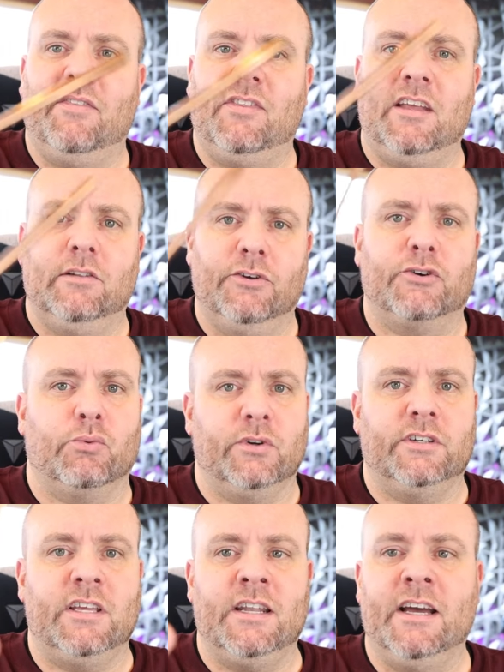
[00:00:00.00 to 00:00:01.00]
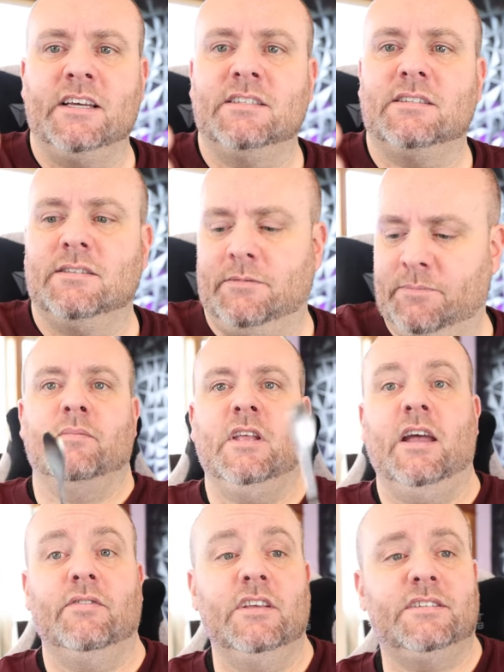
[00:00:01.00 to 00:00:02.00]
that, they look really nice.
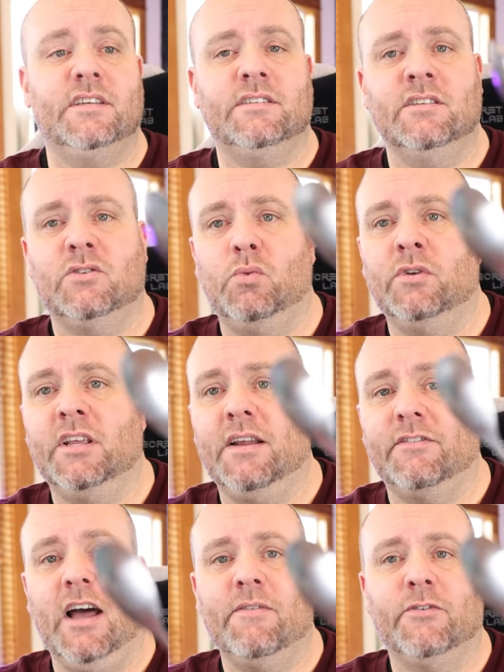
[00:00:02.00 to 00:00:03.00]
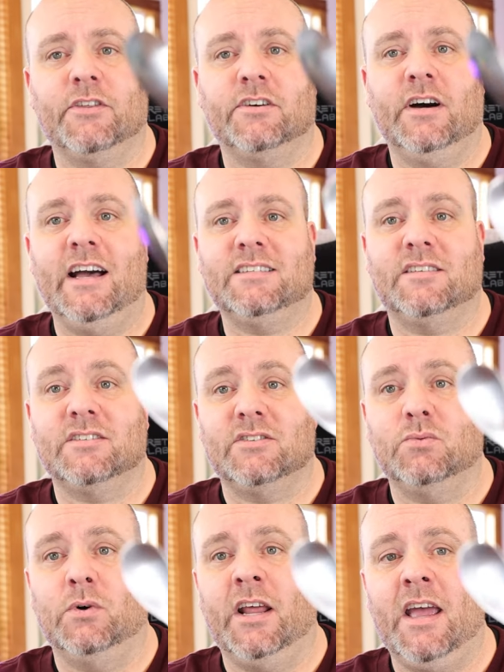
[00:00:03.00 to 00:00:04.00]
And this isn't the one that I've got for the class. This
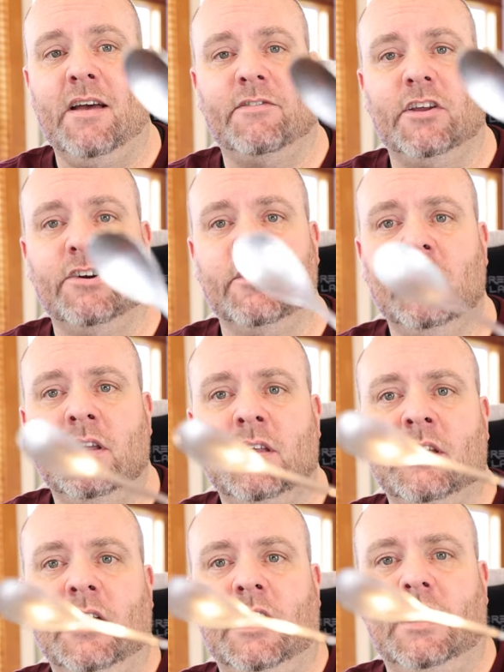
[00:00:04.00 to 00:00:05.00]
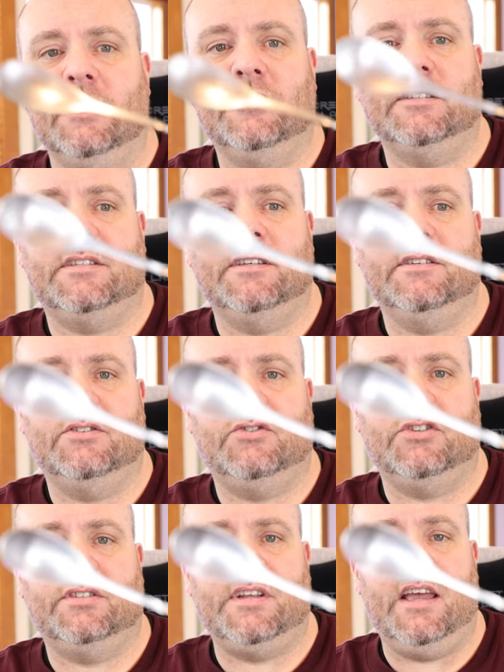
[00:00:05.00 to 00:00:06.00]
is one I have here. Uh, this is
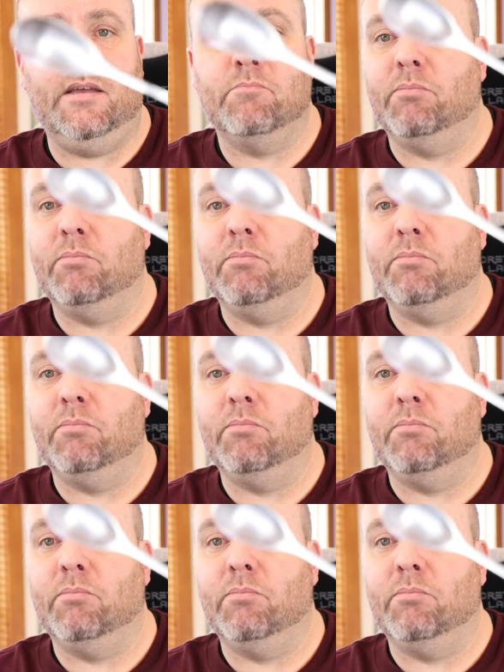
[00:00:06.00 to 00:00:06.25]
just a